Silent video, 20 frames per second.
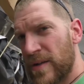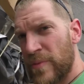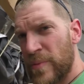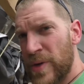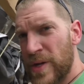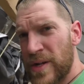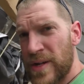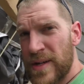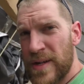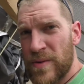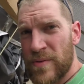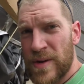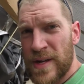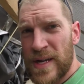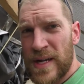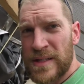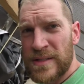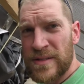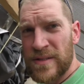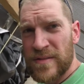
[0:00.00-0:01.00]
humidity
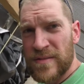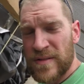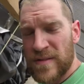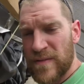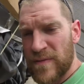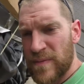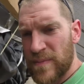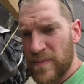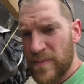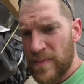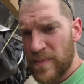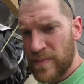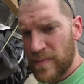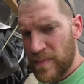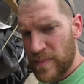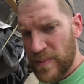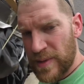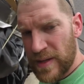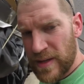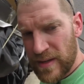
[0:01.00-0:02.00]
range is, a,
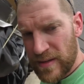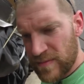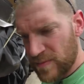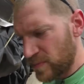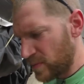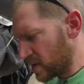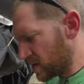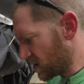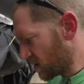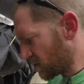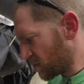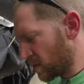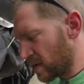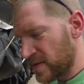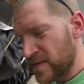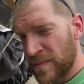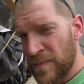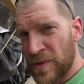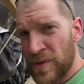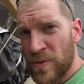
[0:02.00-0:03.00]
because we just
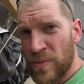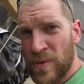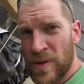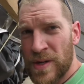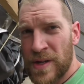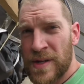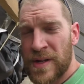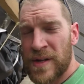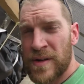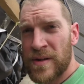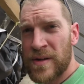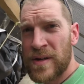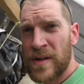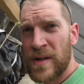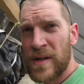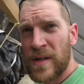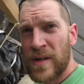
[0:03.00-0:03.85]
put some new wood in here,